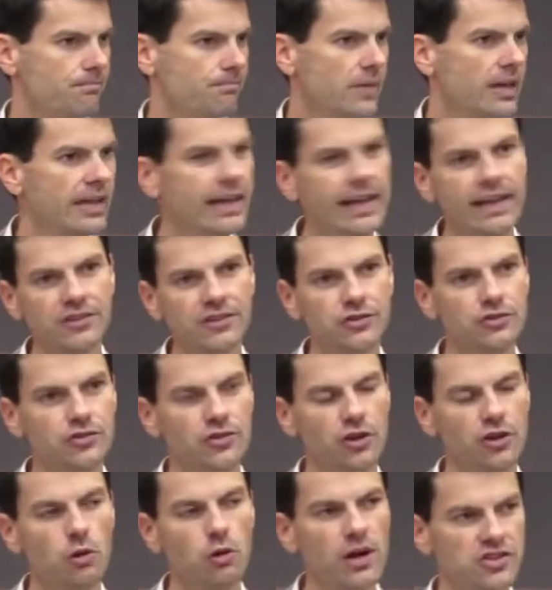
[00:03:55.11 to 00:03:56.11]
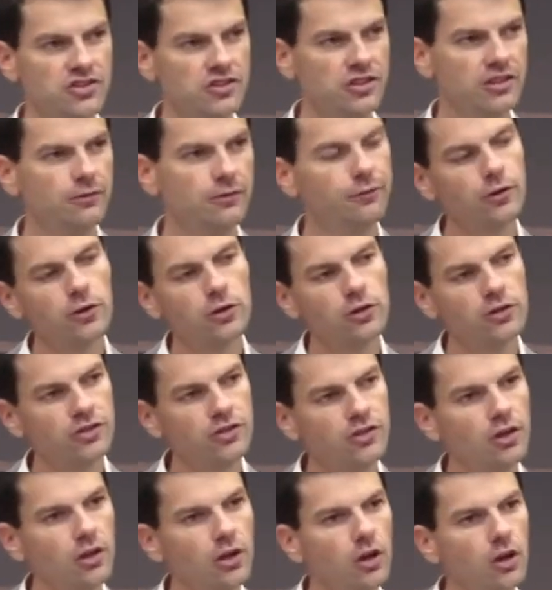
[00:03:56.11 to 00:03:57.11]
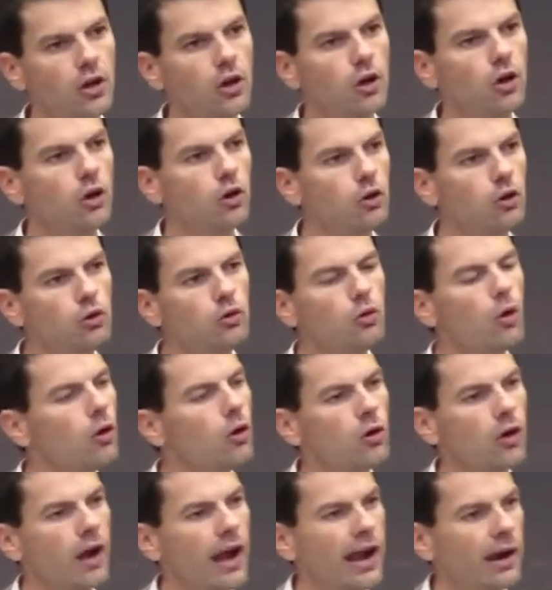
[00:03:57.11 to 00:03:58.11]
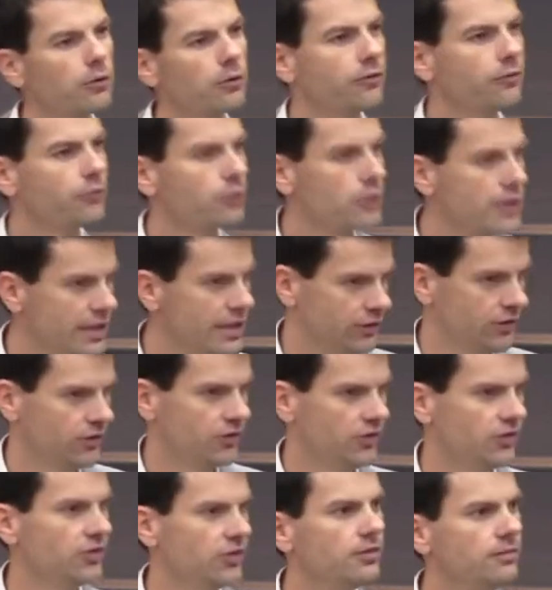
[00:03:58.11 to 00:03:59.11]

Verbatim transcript: He answers the question first who are our friends?